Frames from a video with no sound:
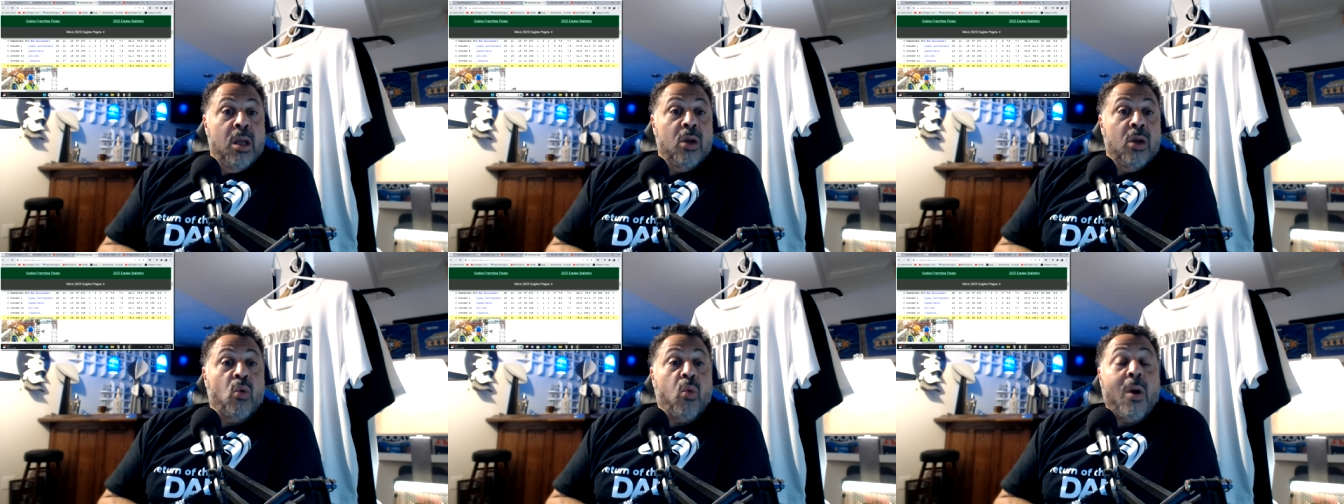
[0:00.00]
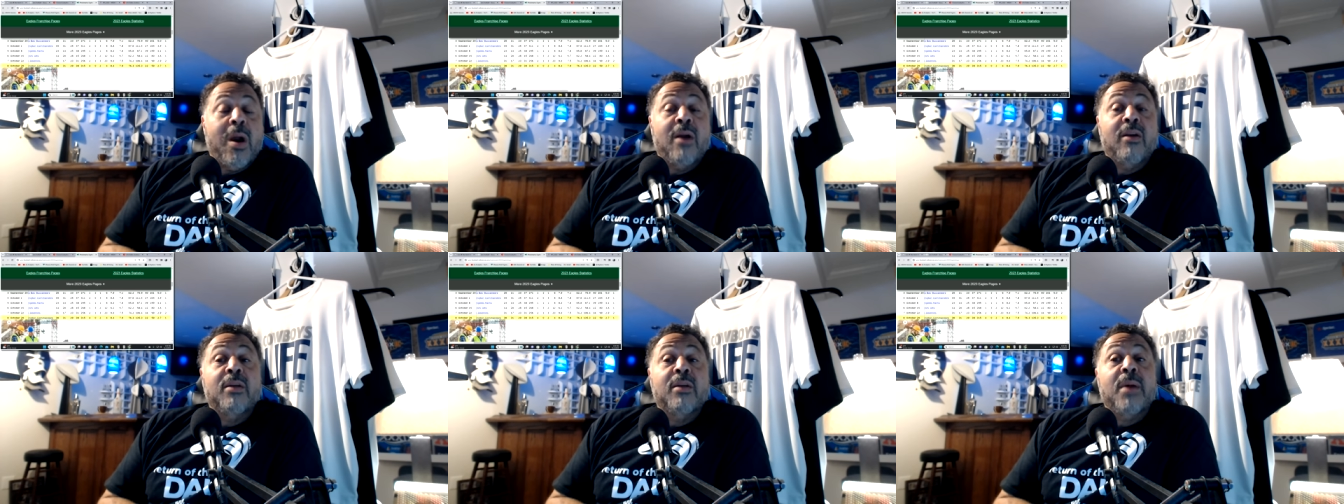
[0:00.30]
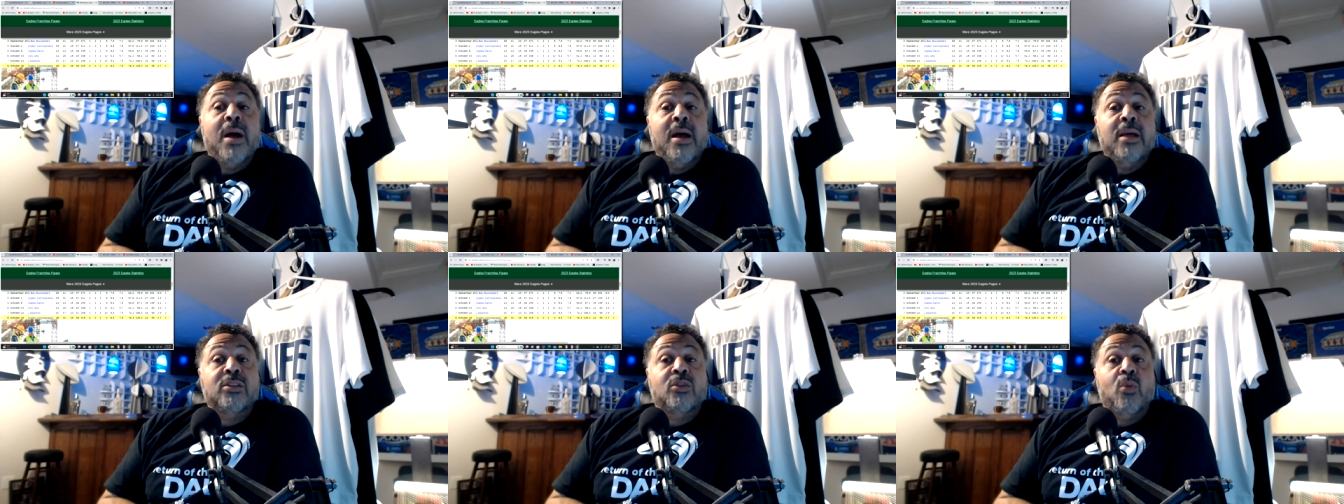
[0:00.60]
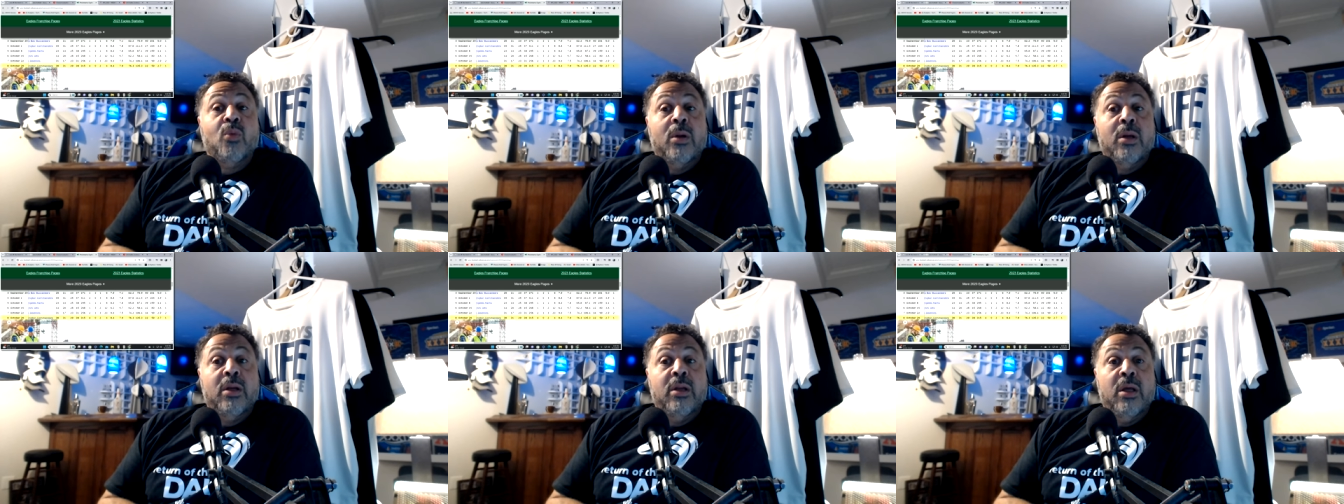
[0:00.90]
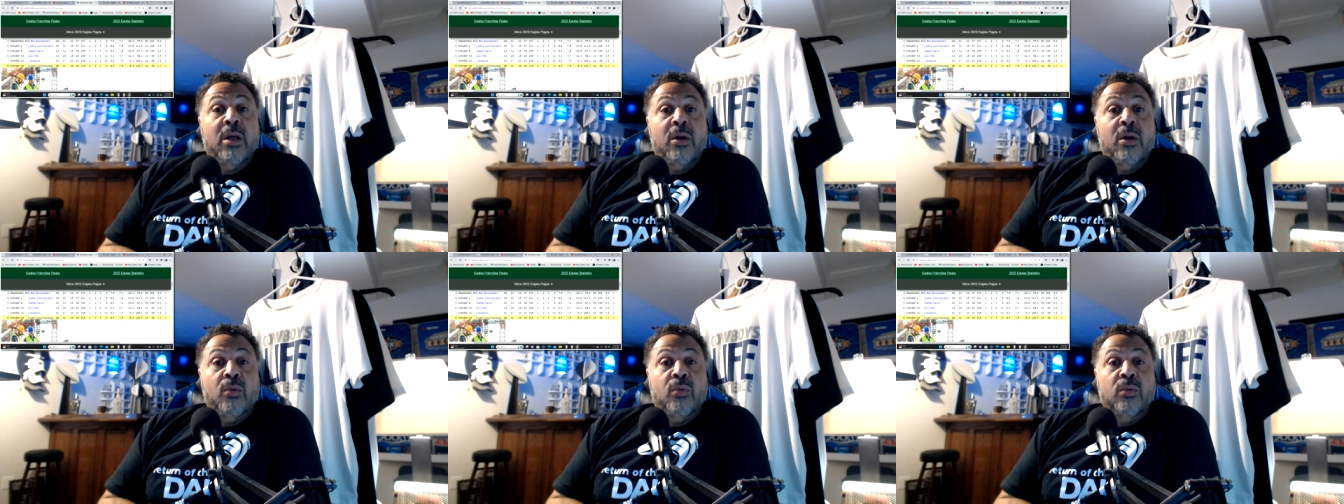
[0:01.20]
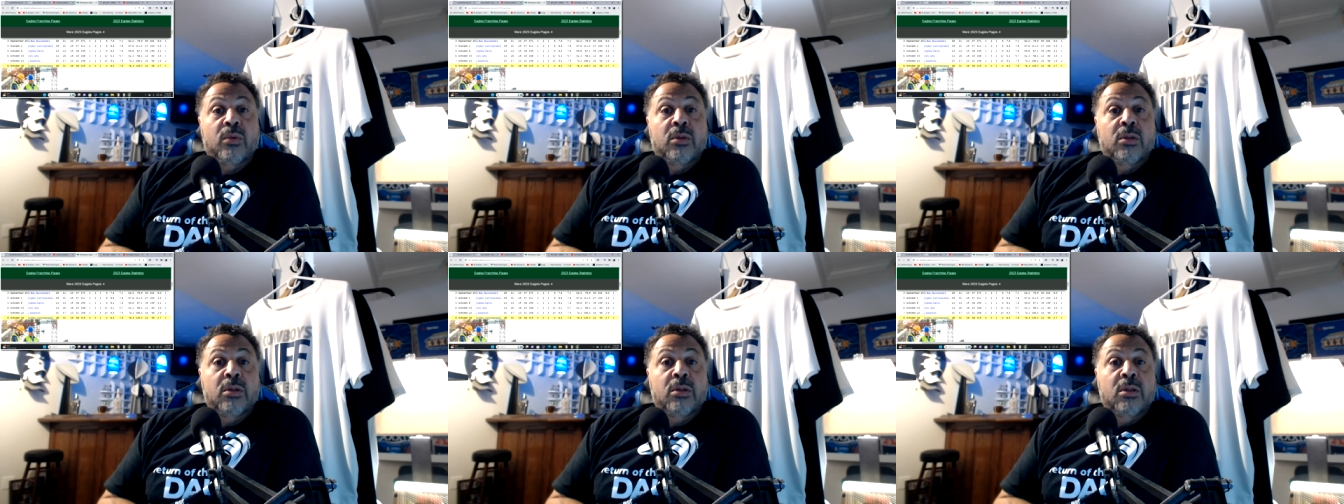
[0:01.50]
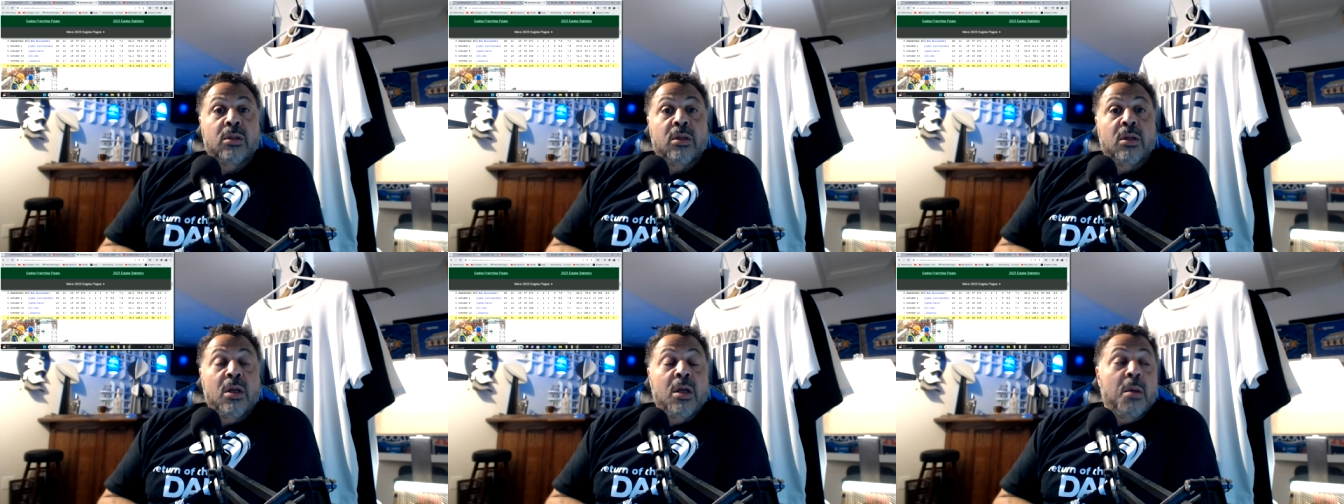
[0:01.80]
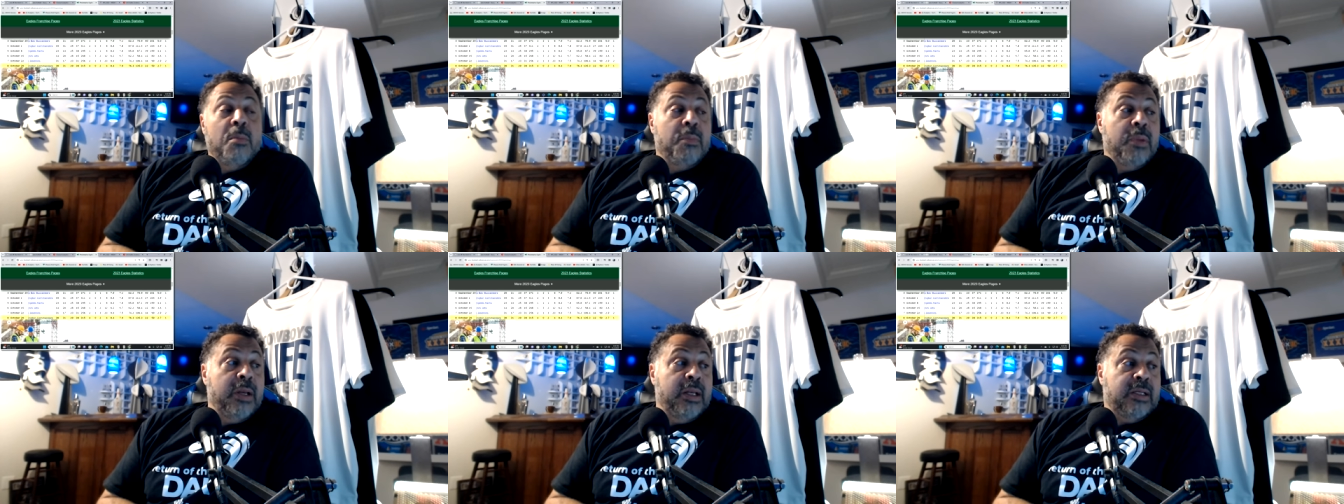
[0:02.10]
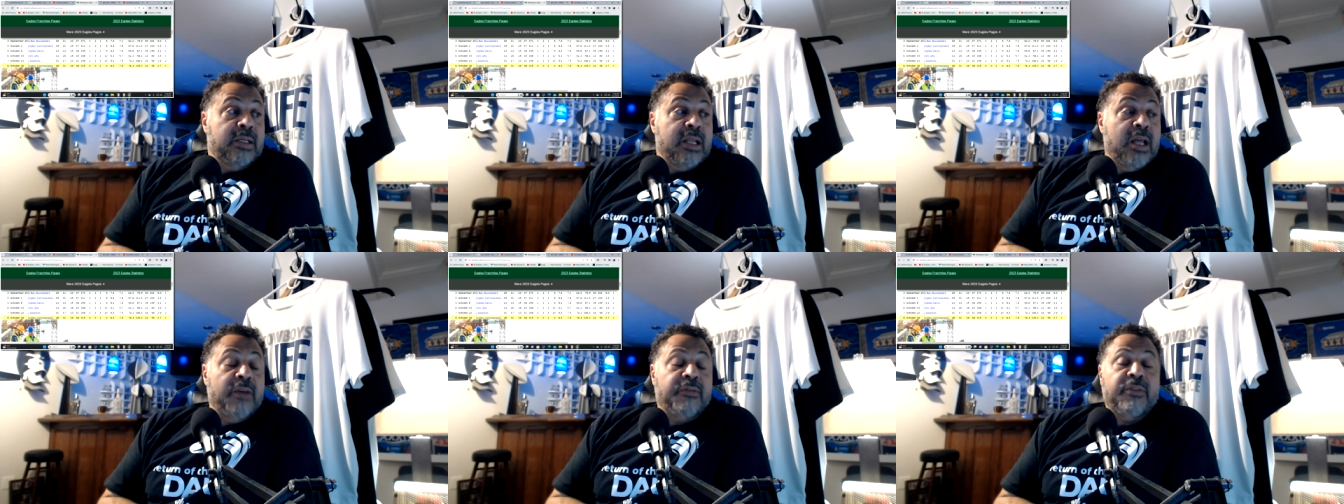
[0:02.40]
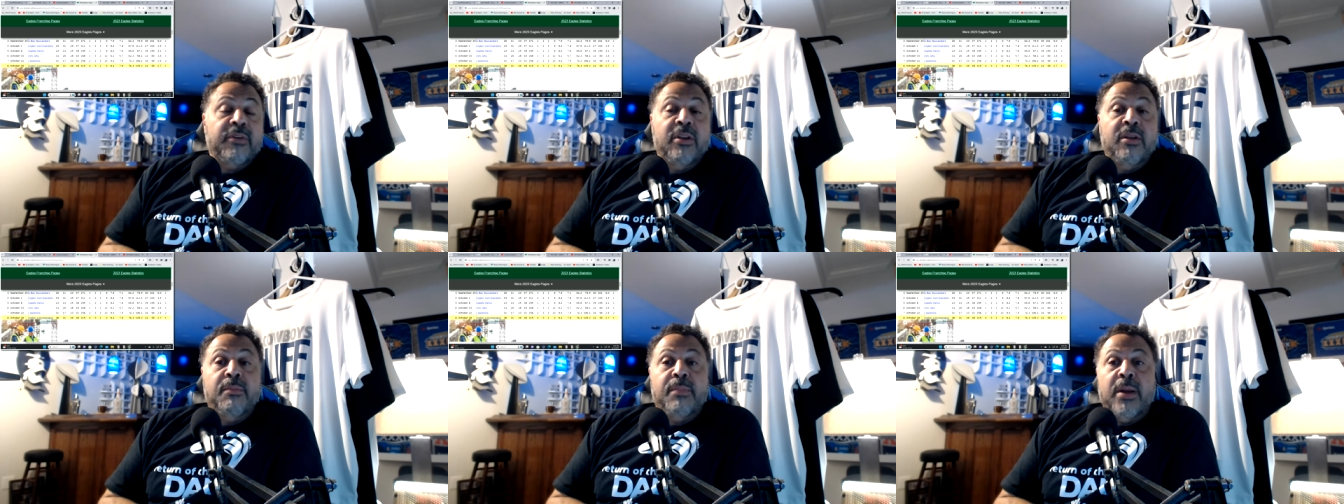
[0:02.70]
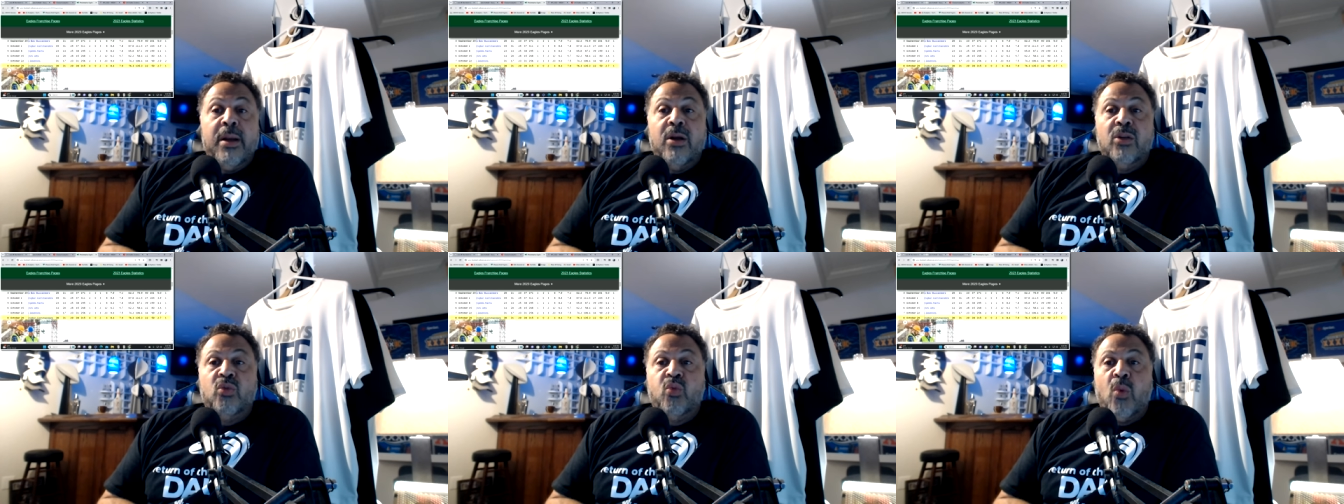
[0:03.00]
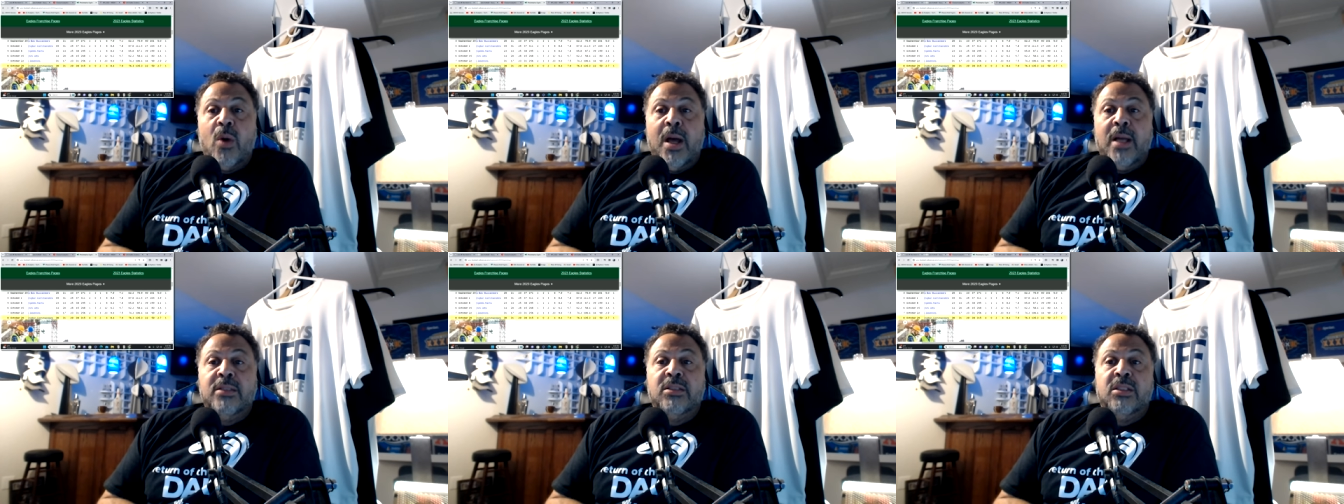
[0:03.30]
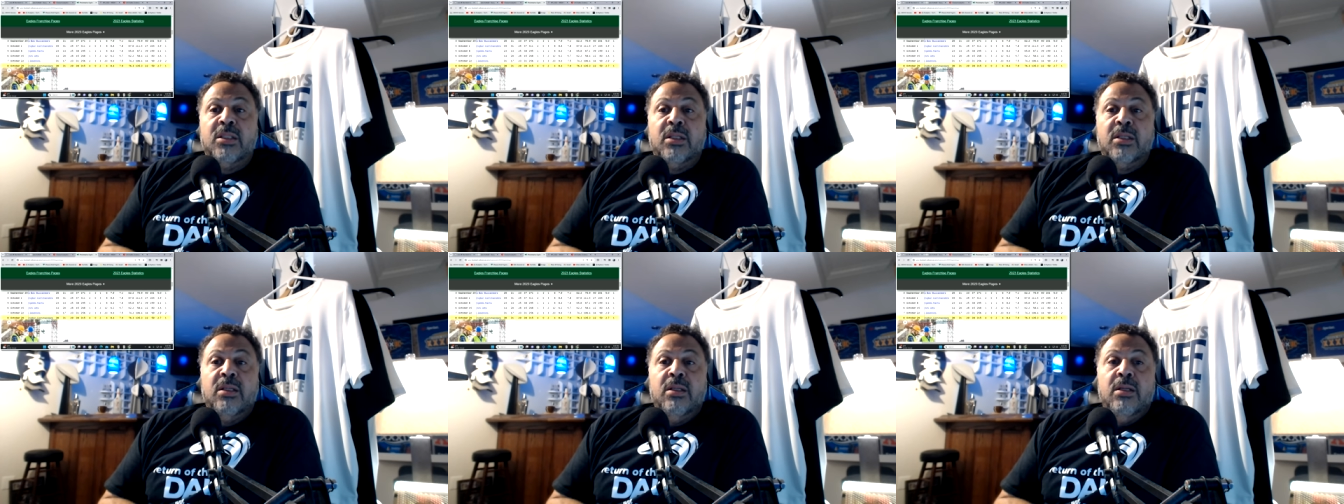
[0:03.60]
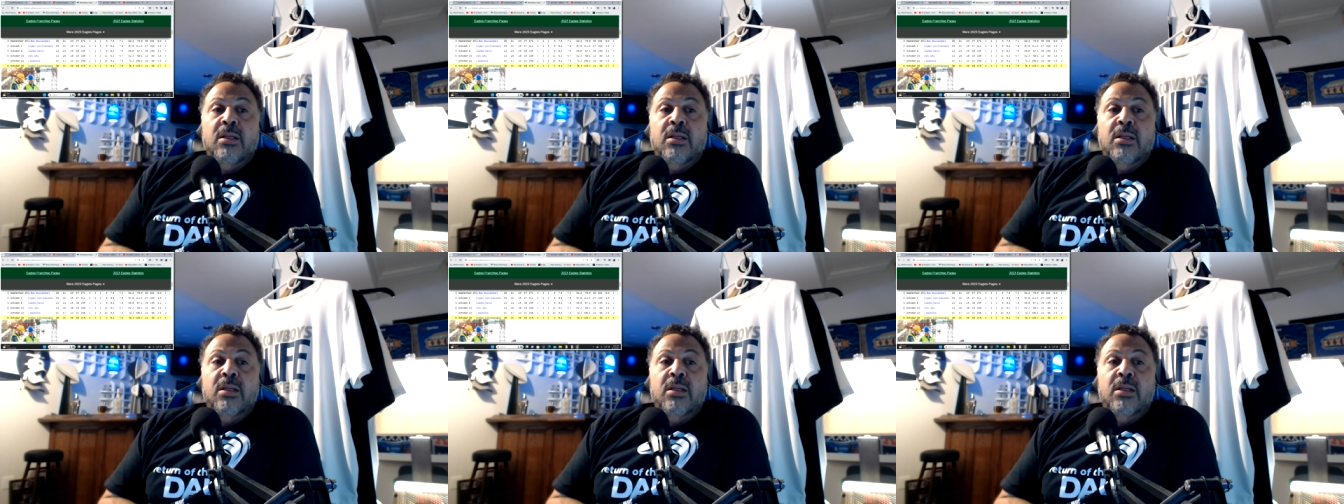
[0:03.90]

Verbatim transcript: Inquiring minds want to know but it definitely bears watching.